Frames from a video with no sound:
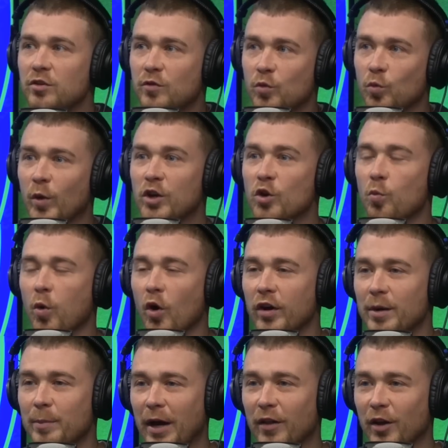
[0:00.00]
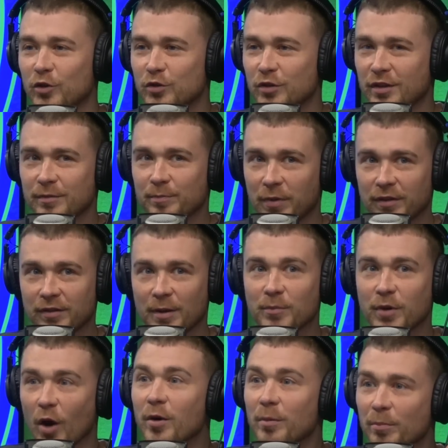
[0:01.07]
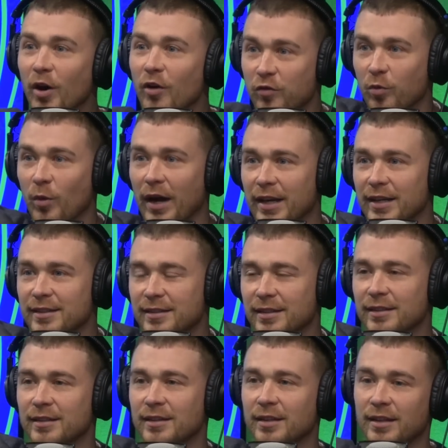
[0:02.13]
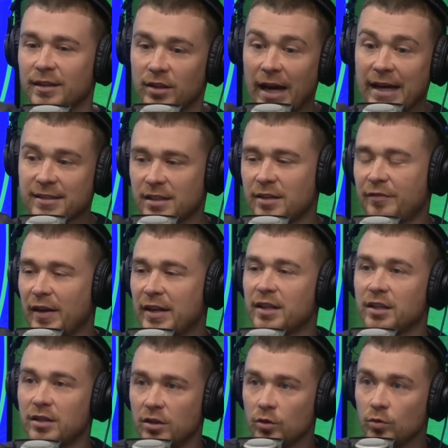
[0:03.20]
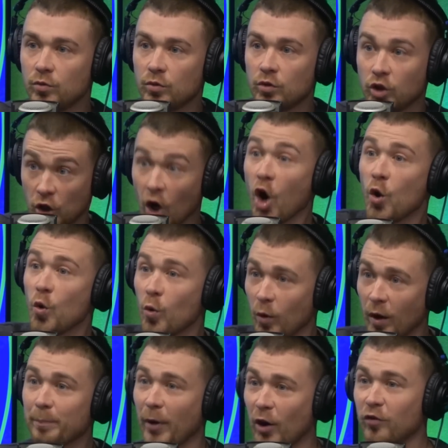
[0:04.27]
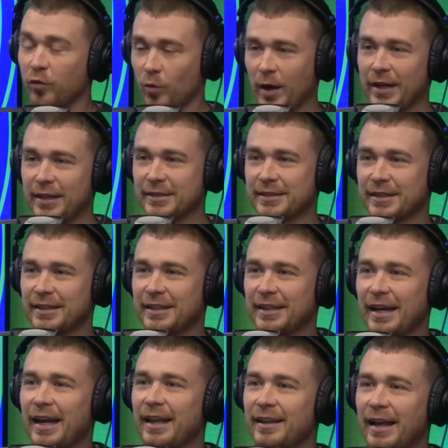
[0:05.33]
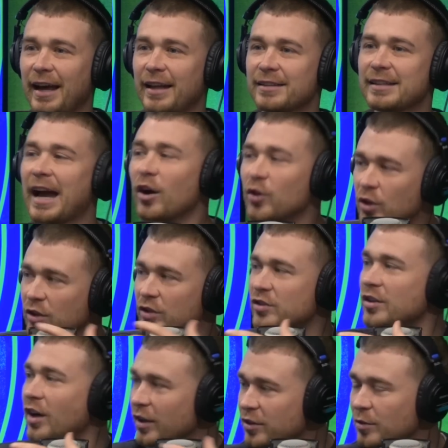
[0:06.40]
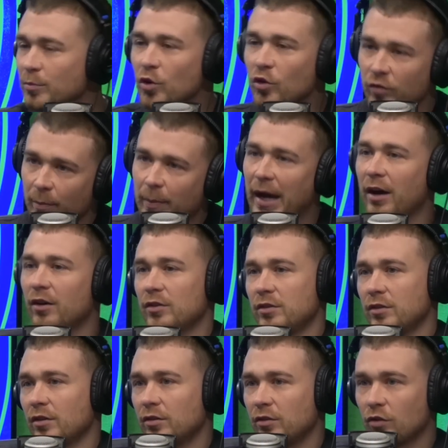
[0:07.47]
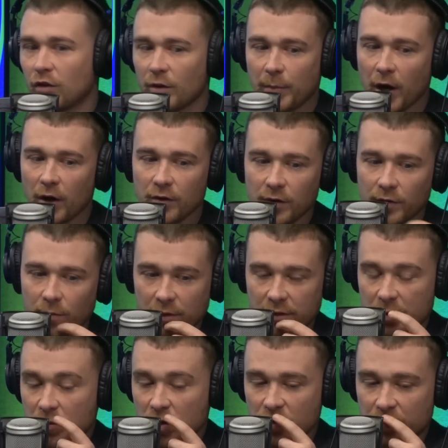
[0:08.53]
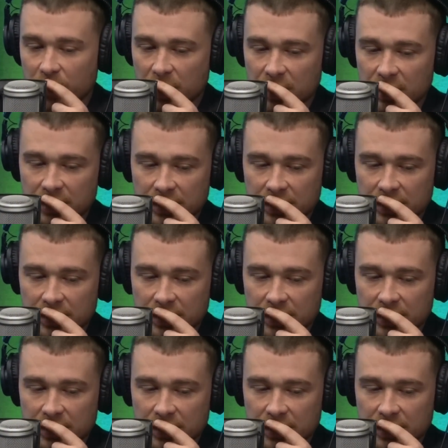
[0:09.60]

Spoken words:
you're worried about them going both ways, as a defender, you go both ways, and that's how you can start to move about your opponent with your movement.